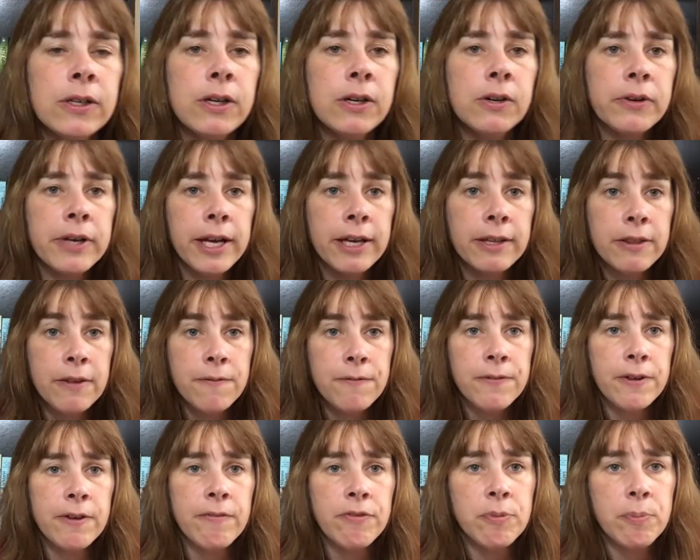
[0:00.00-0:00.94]
Okay, the
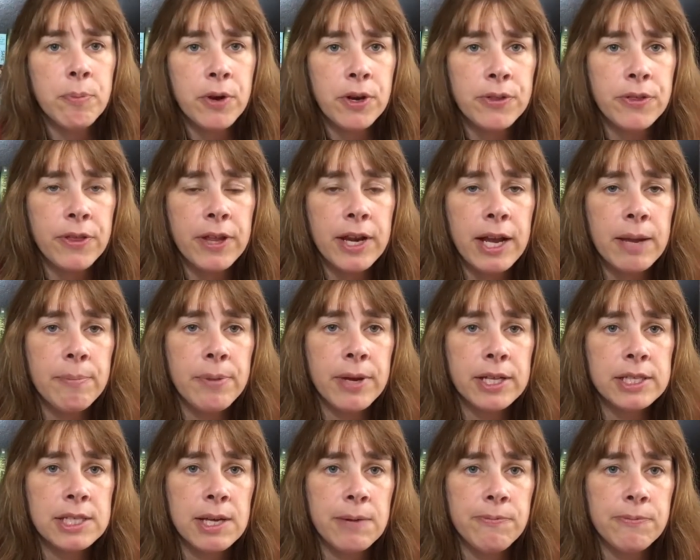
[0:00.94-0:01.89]
fifth book that I
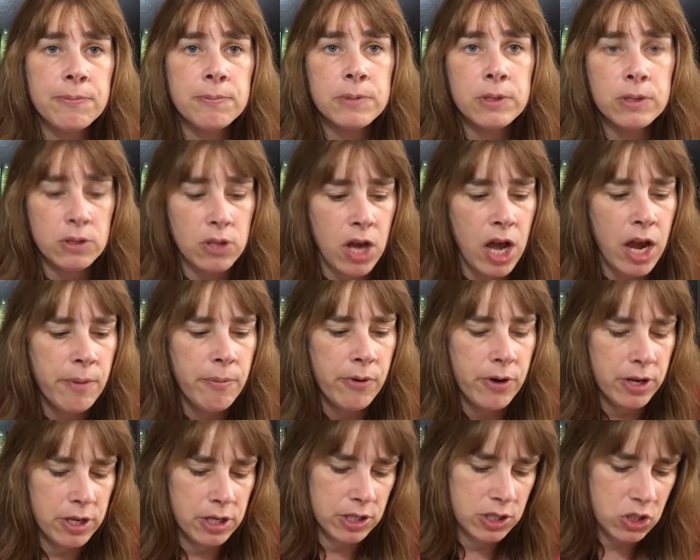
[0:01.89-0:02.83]
picked up from the
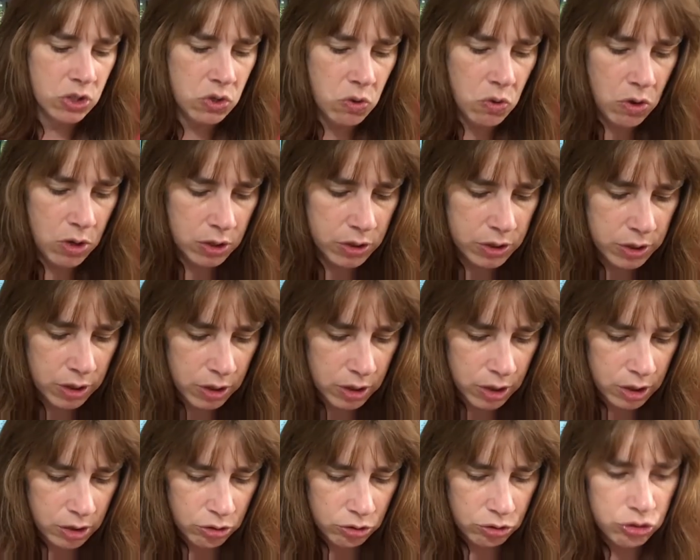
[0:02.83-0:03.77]
library is called The
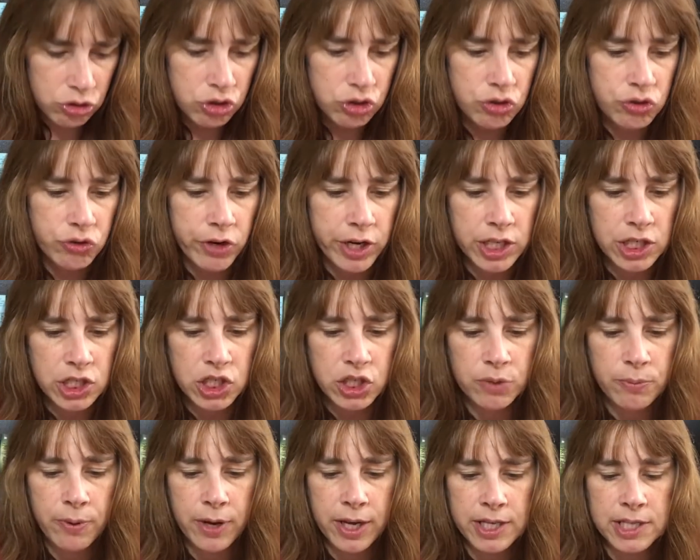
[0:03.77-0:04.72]
Little
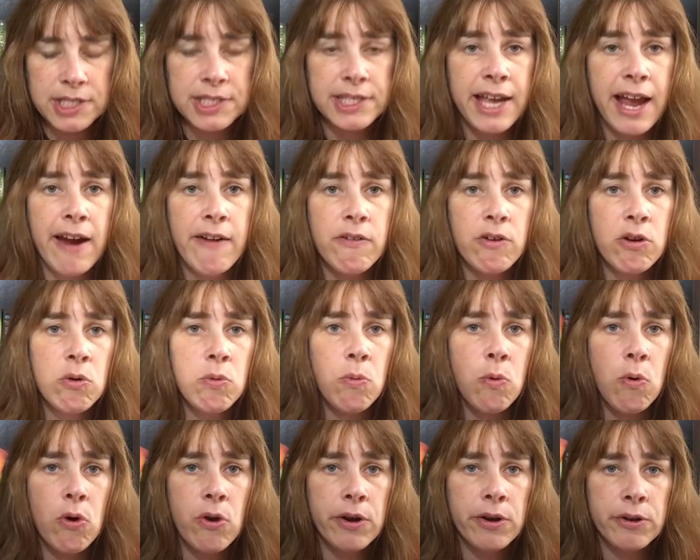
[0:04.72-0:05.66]
Stranger by Sarah
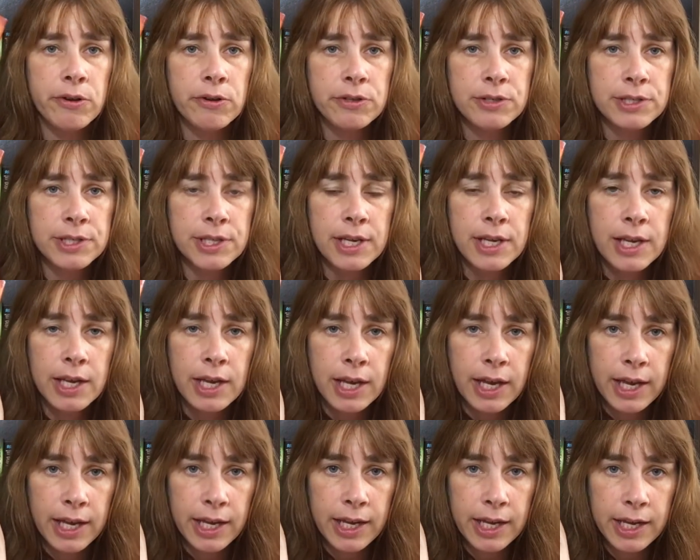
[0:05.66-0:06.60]
Waters.
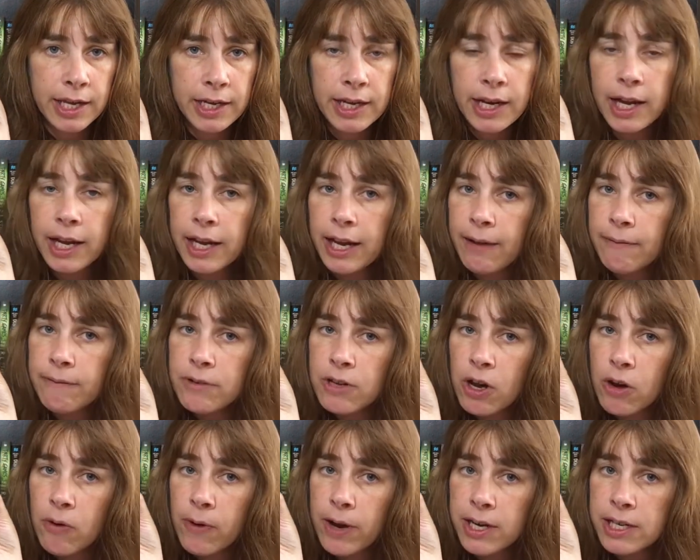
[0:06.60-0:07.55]
And I have
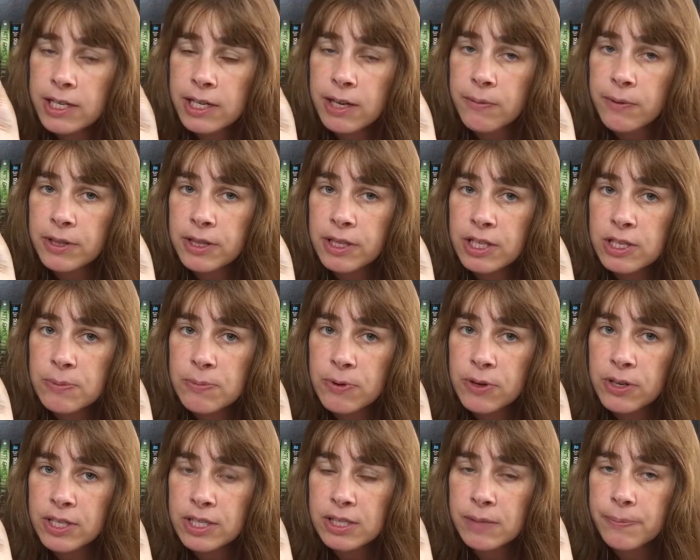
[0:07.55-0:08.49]
no idea what this
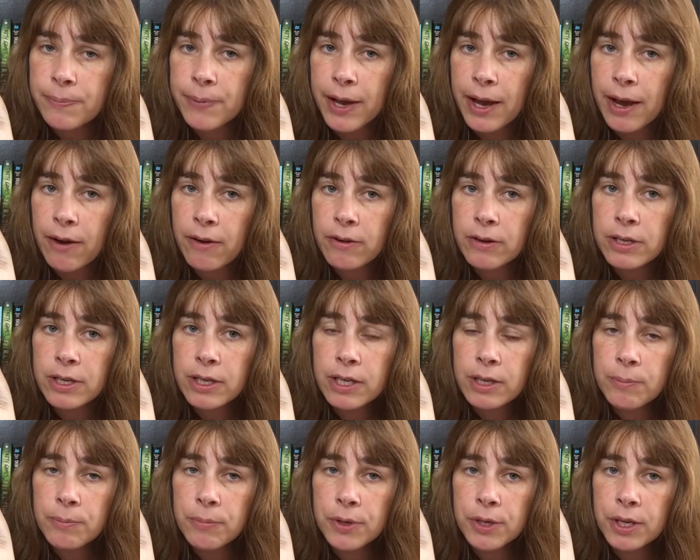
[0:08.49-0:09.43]
book is about,
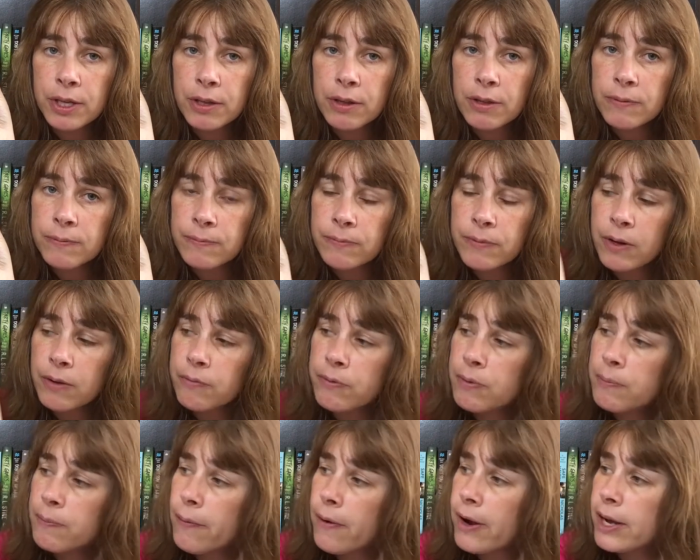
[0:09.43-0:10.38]
but it, it
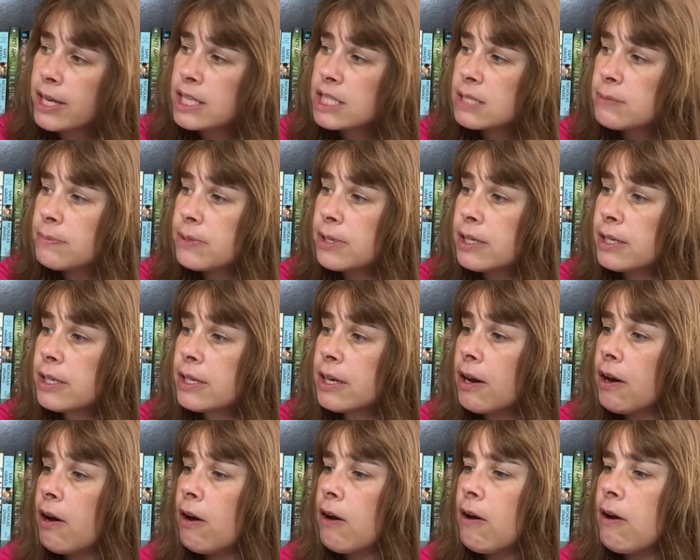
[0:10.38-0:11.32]
reminds me
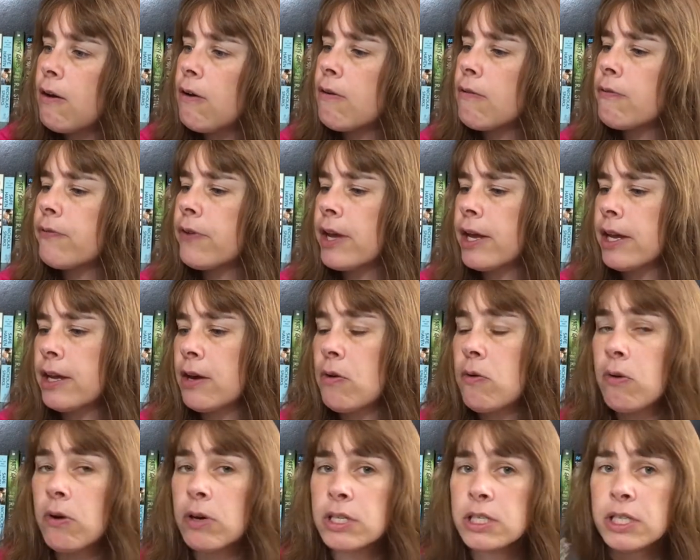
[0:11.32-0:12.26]
of a
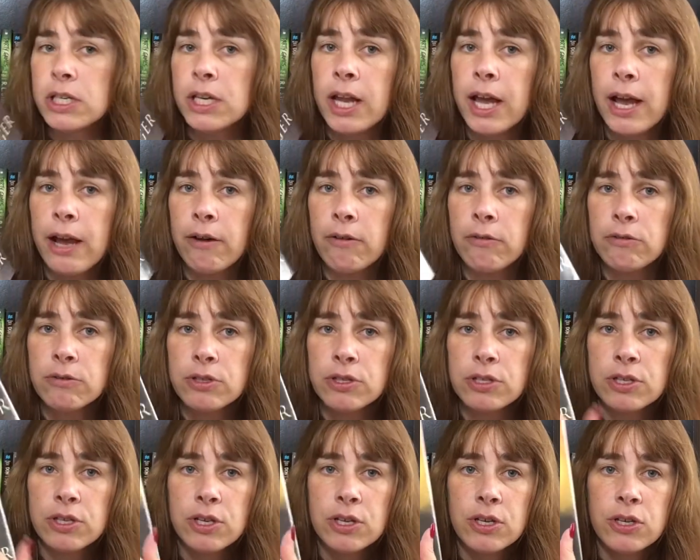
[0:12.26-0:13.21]
haunted
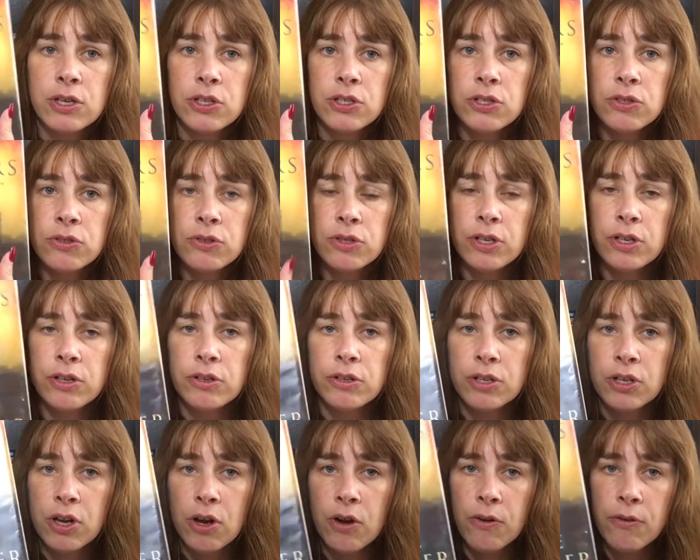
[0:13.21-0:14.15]
house. So there
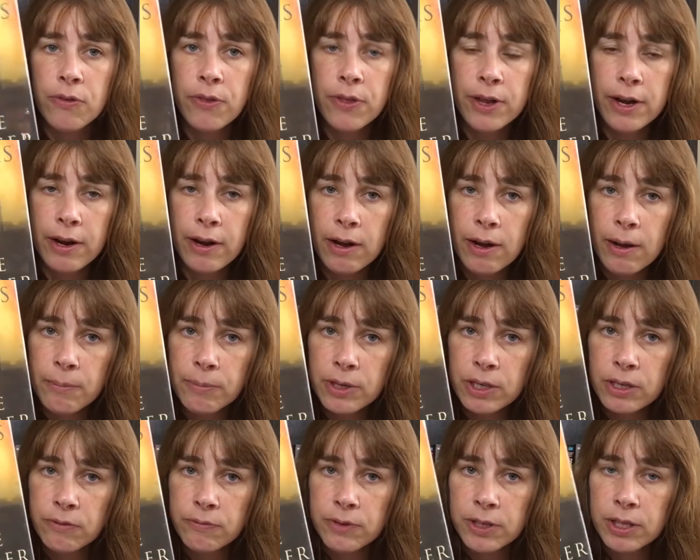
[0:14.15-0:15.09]
you go there. I'm
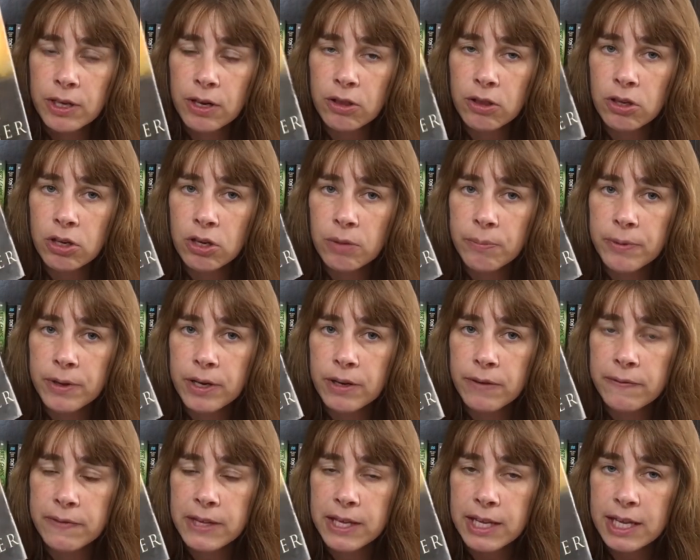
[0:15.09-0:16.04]
going to read a little bit
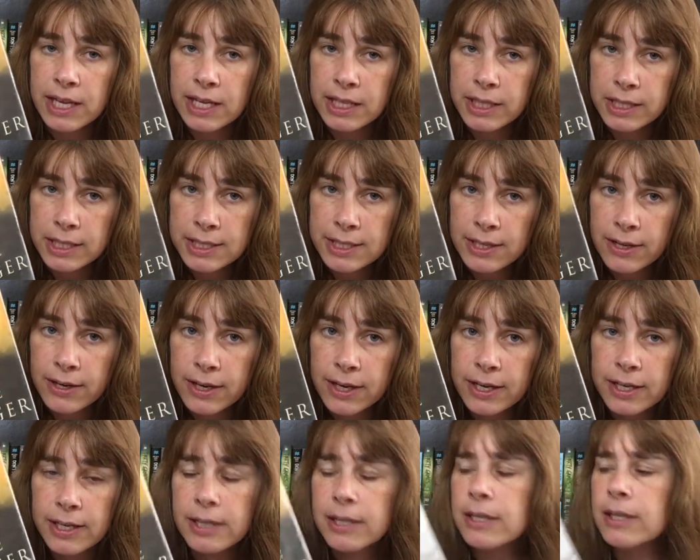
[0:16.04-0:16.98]
of the
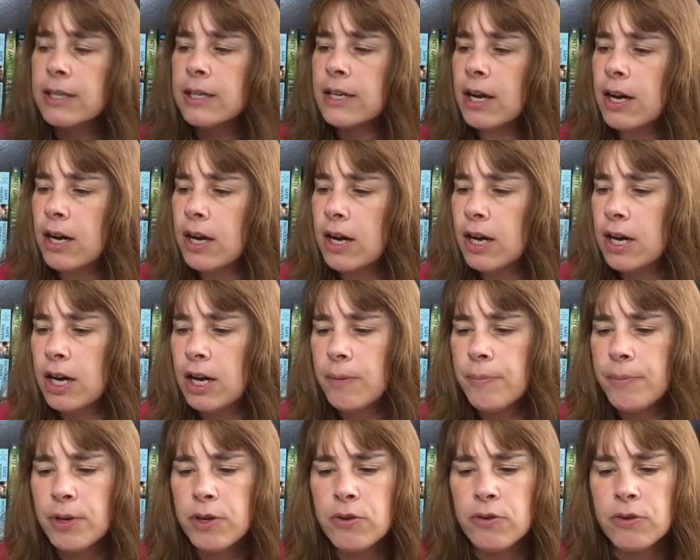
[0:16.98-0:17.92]
inside
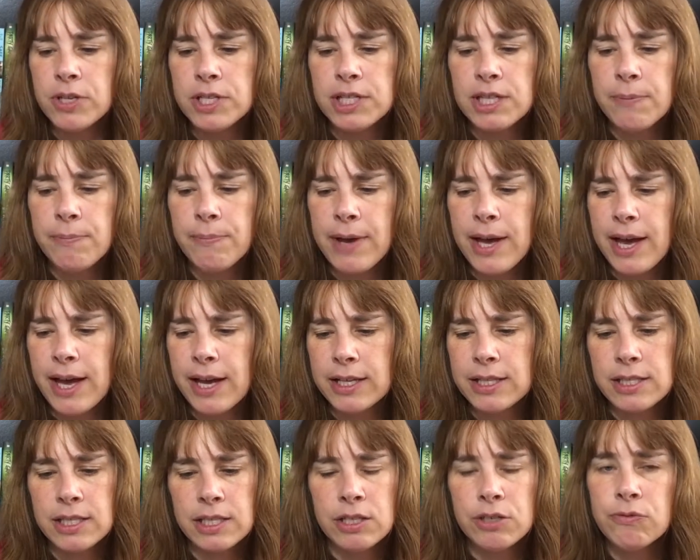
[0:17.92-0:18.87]
uh, because the
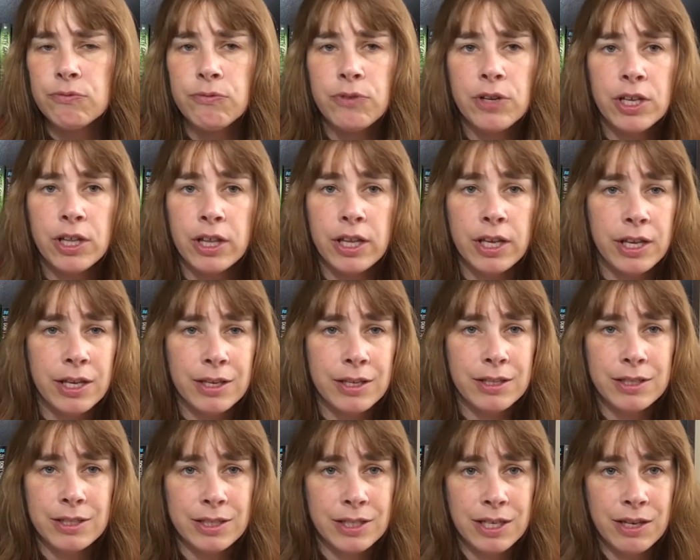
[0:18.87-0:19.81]
back didn't
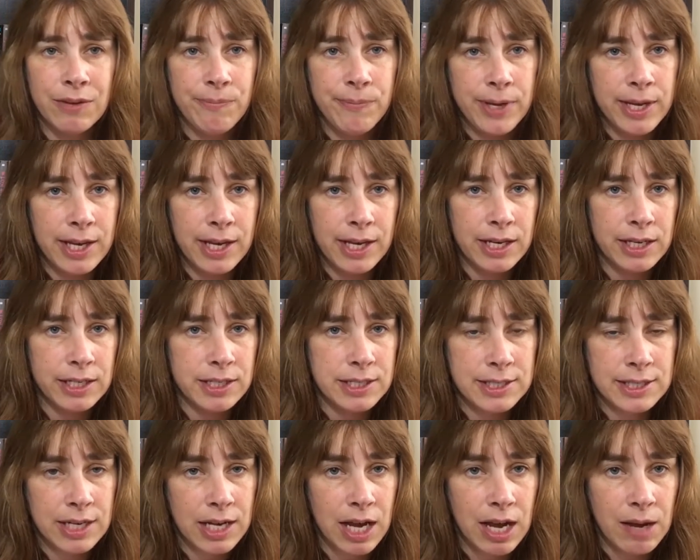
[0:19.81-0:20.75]
really give me any
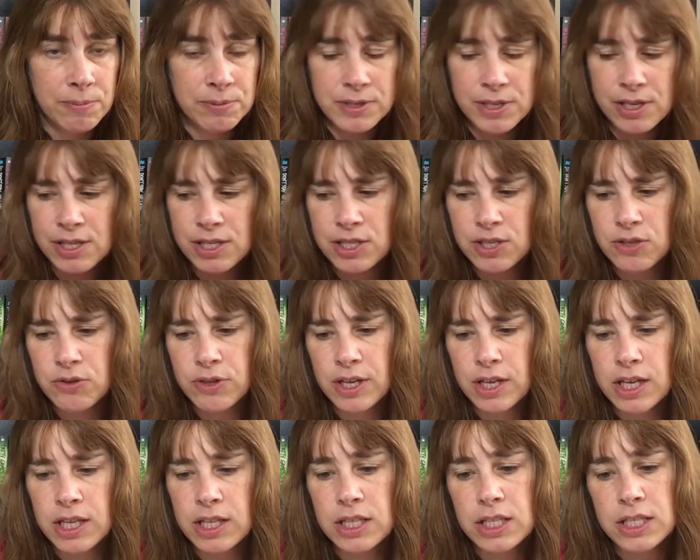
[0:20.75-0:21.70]
synopsis. So
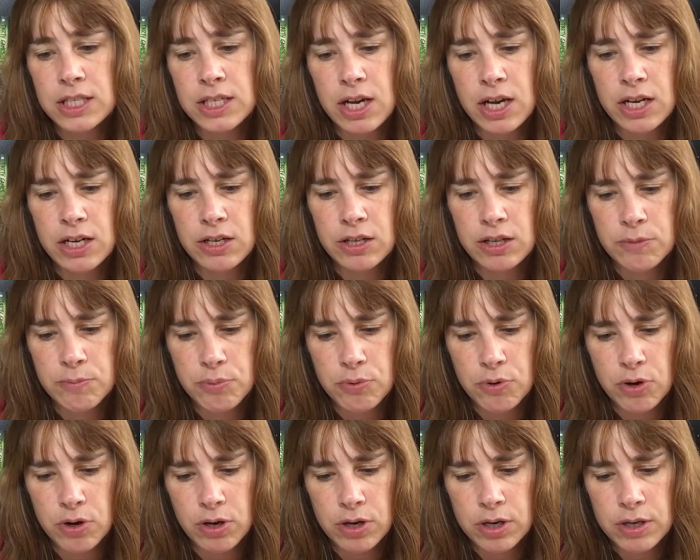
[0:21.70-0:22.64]
the inside of the
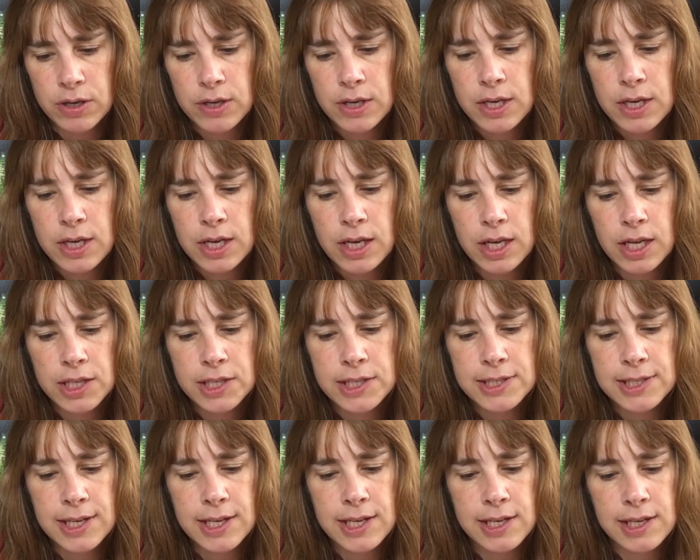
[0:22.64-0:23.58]
book, it
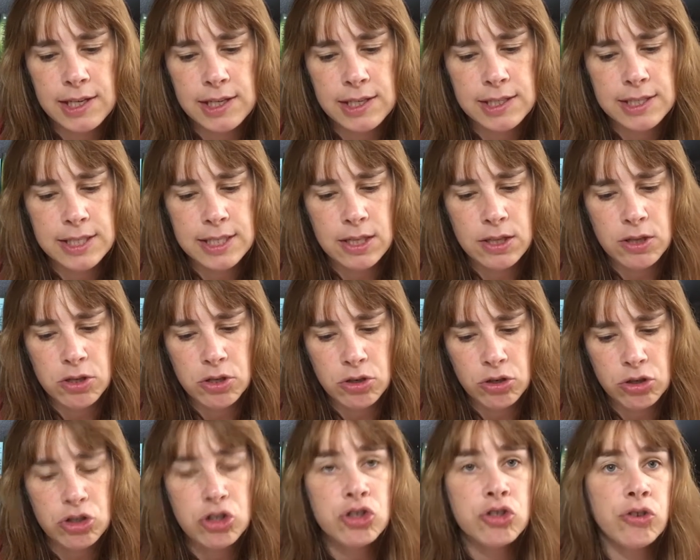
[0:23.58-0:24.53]
says The
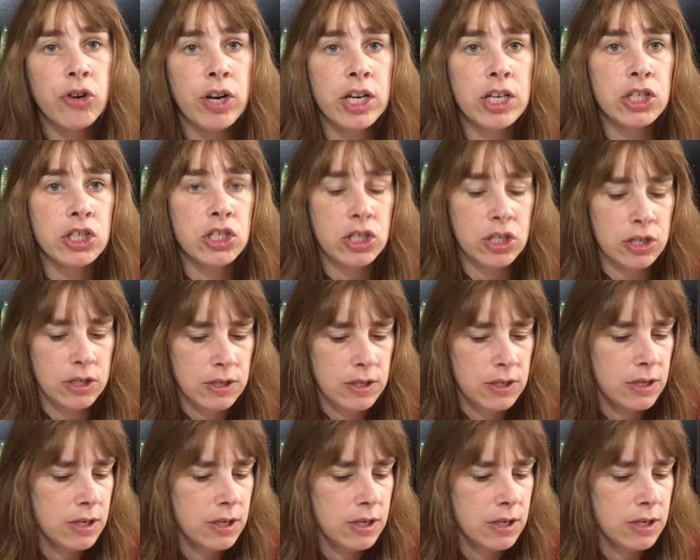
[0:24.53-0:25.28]
Little Stranger